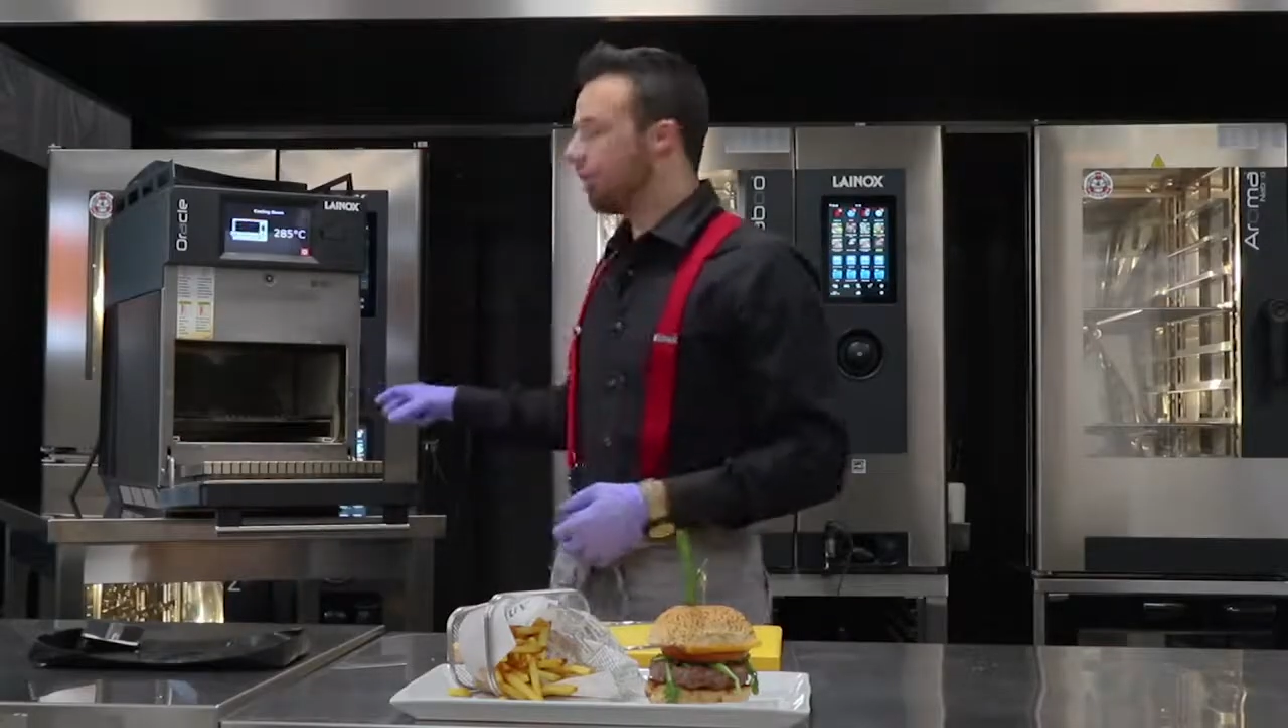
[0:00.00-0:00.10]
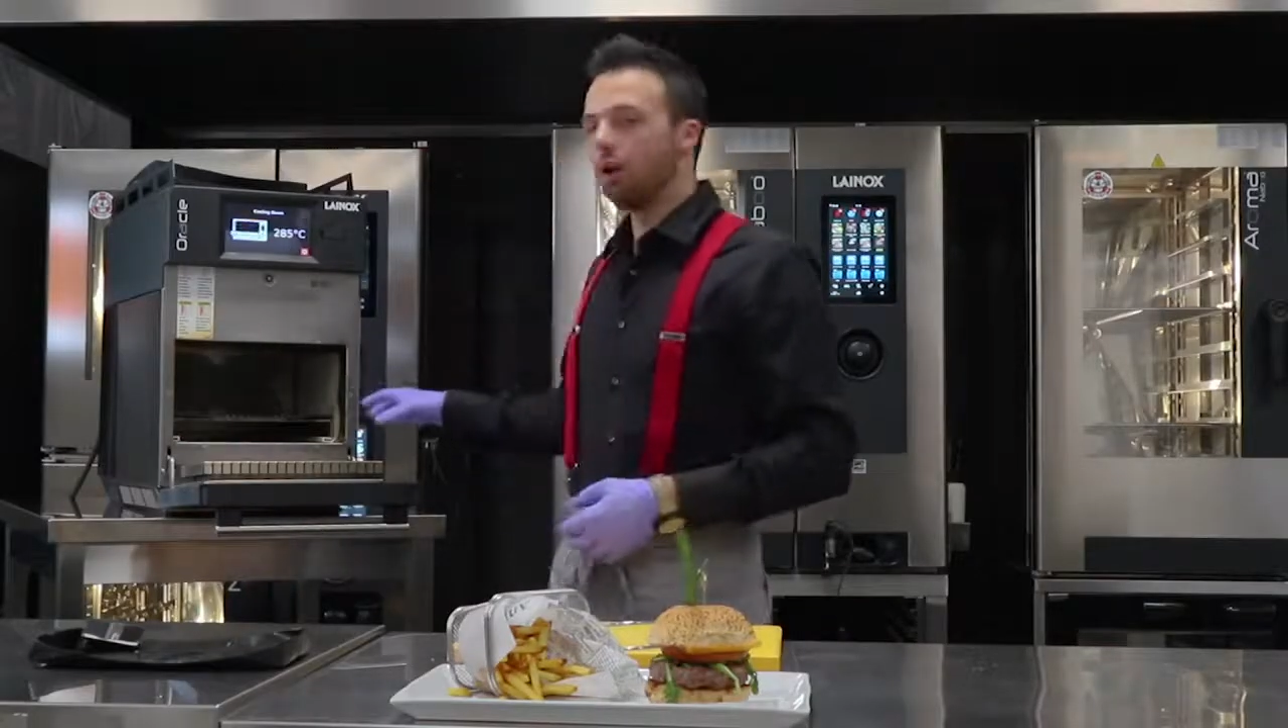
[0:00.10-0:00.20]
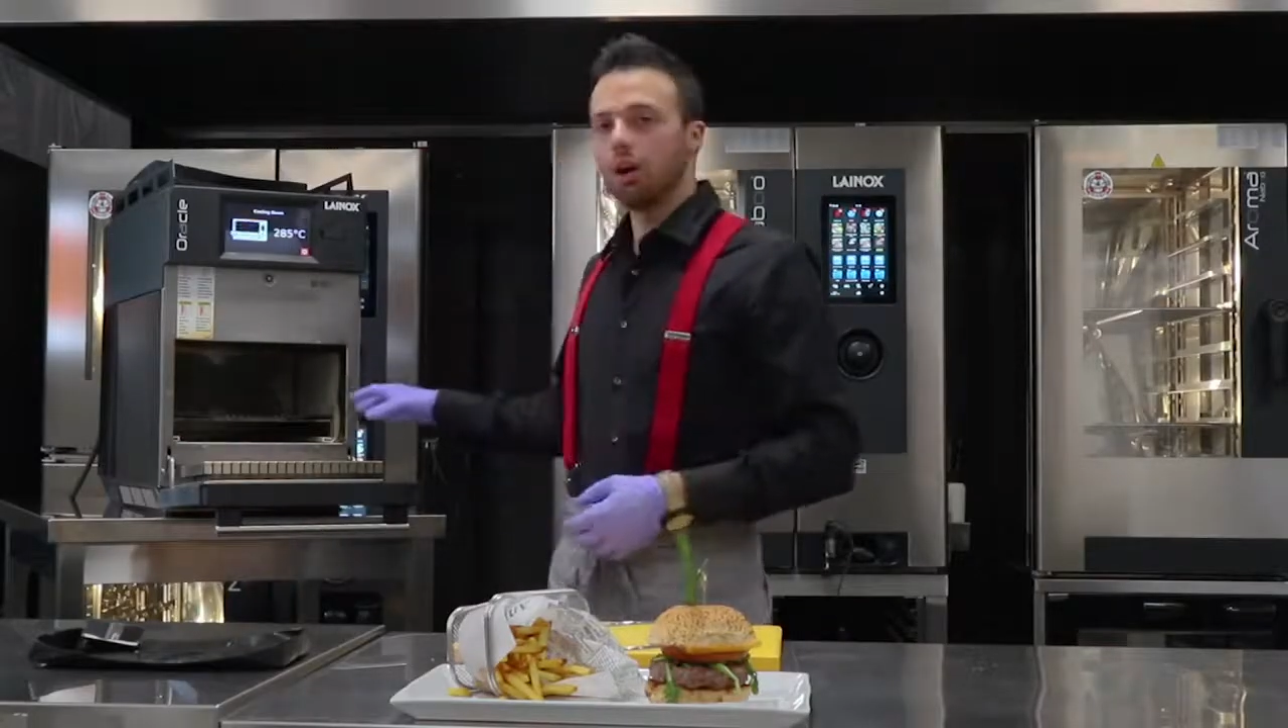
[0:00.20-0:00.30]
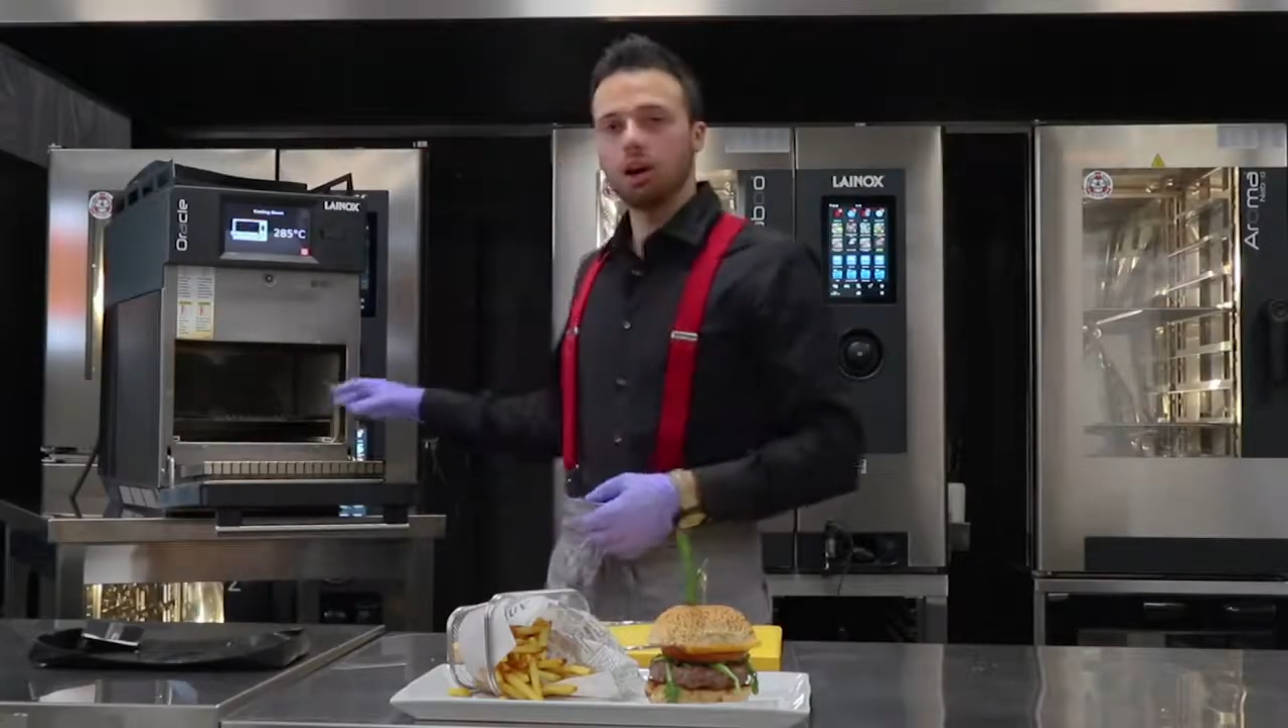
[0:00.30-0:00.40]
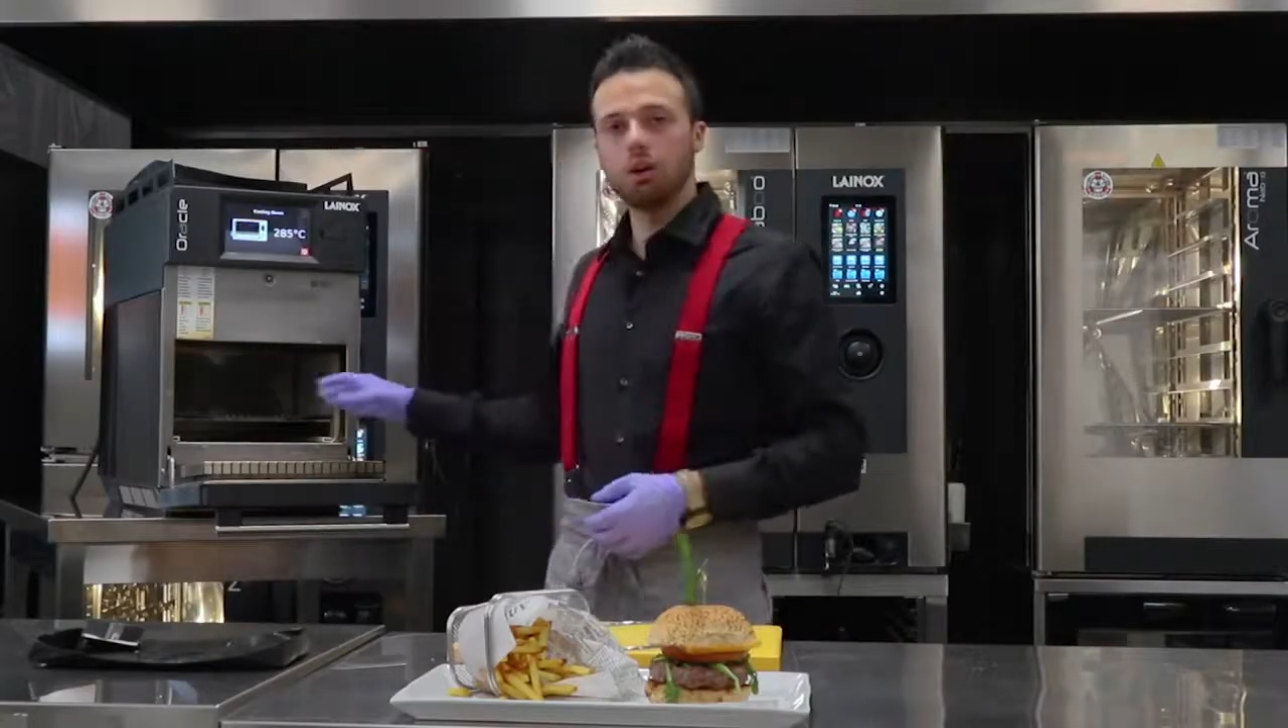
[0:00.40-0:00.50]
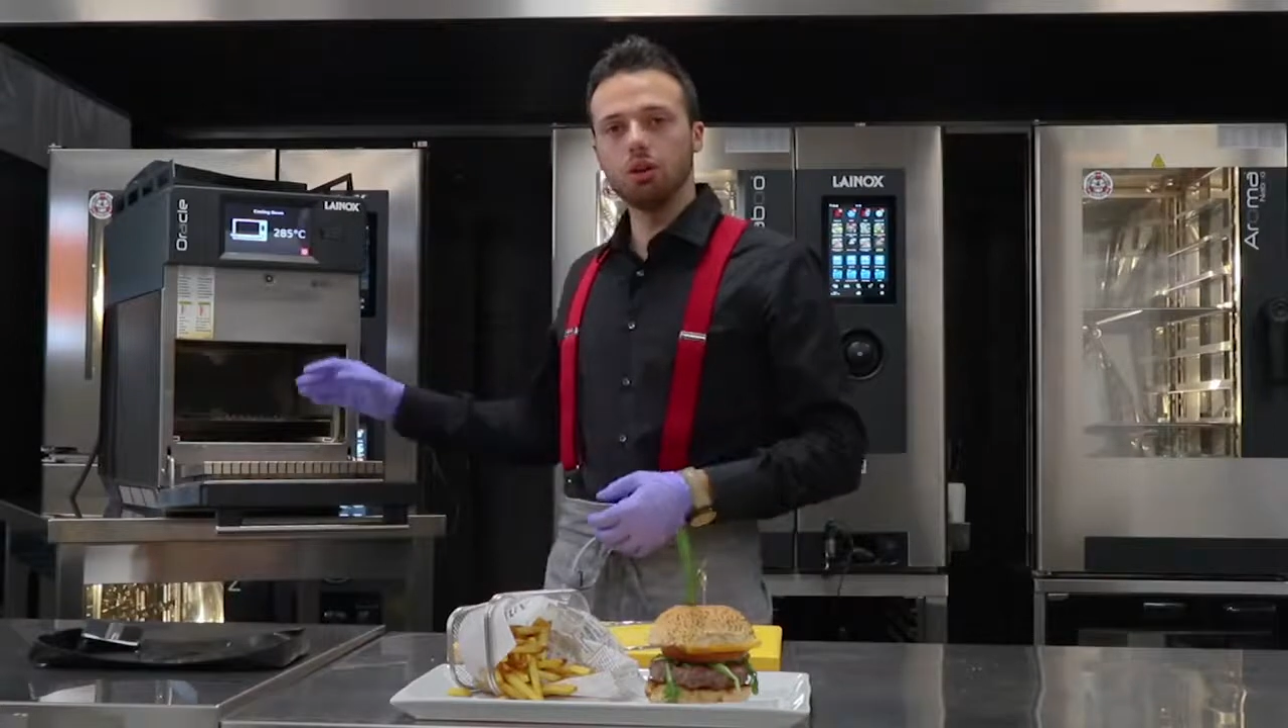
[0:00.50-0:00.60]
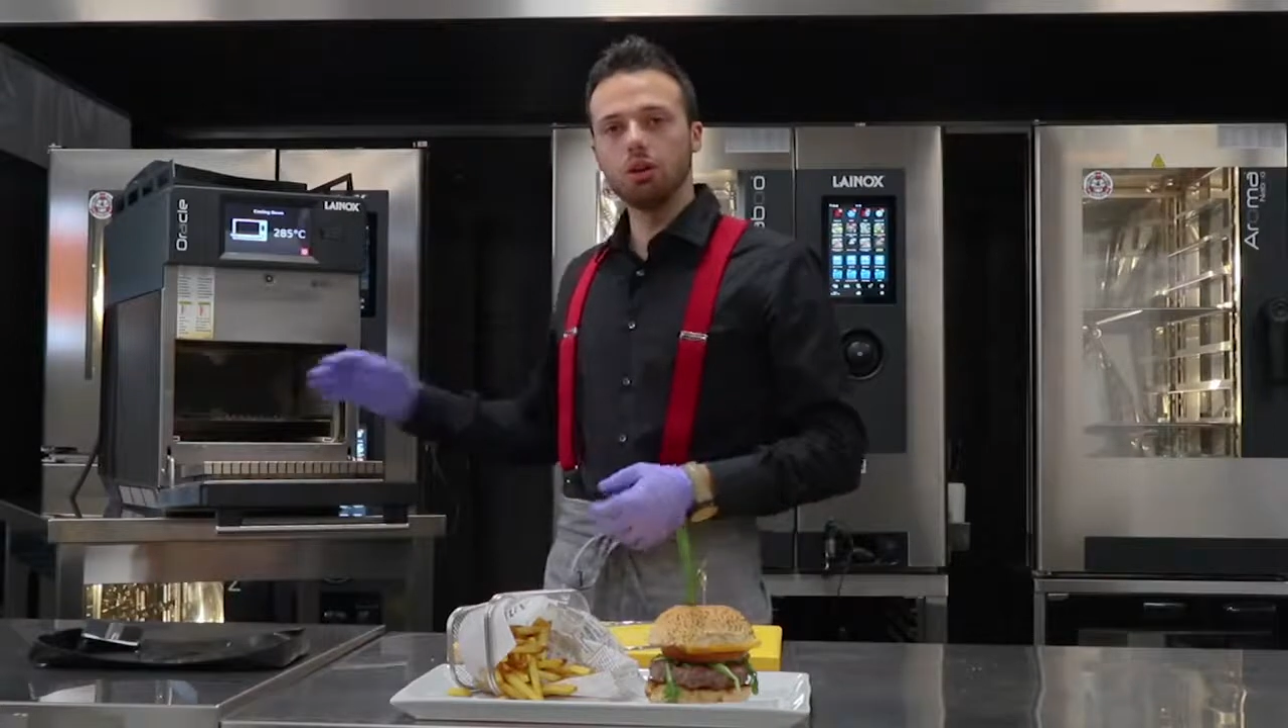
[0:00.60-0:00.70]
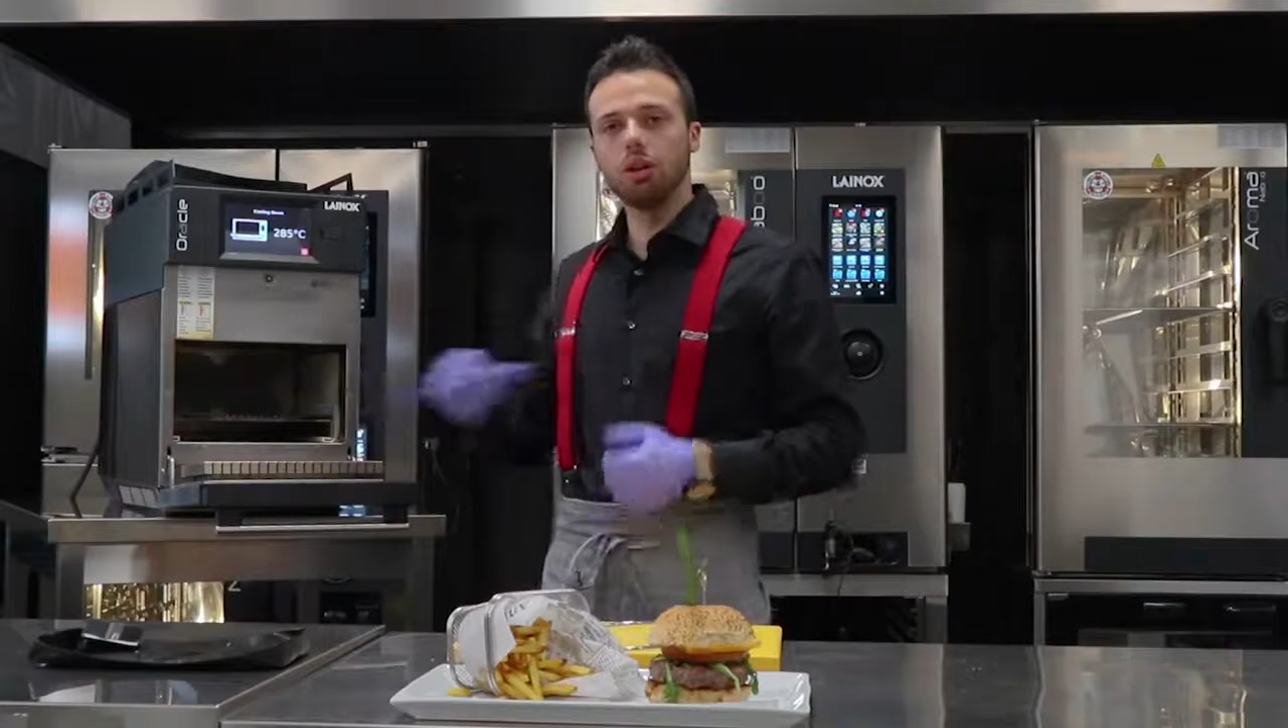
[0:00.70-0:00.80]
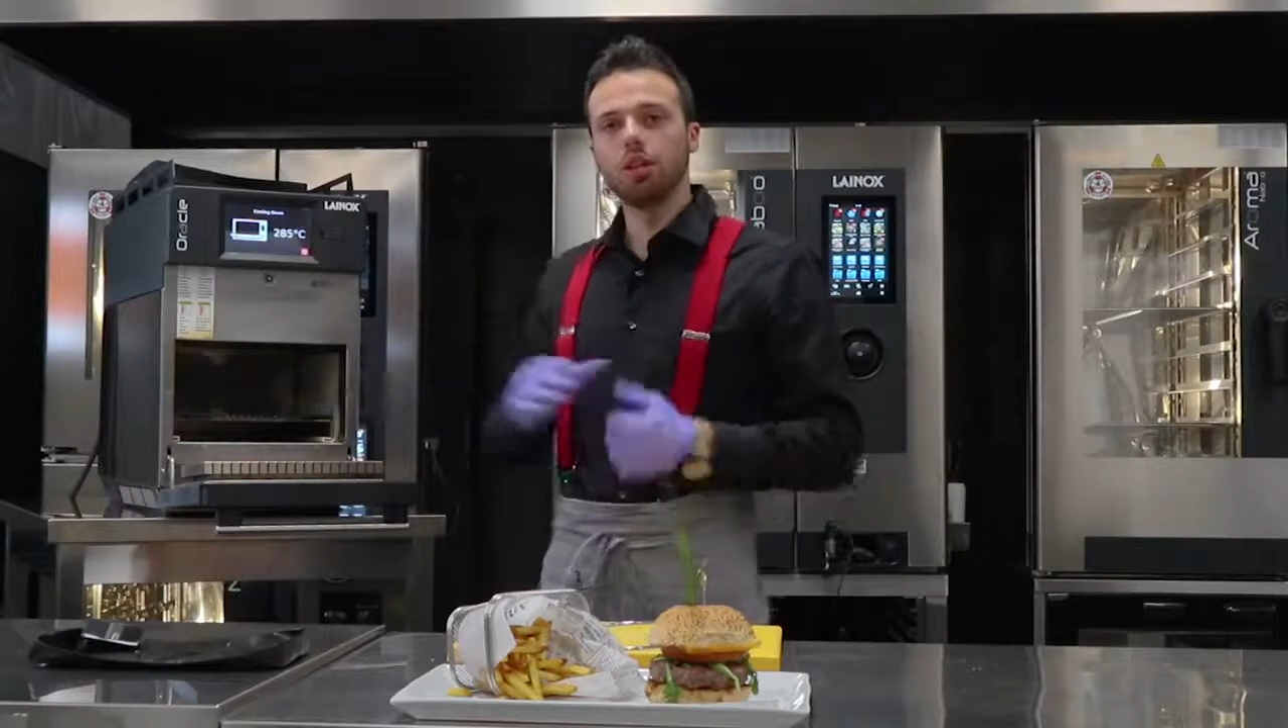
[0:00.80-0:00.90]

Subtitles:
Oracle,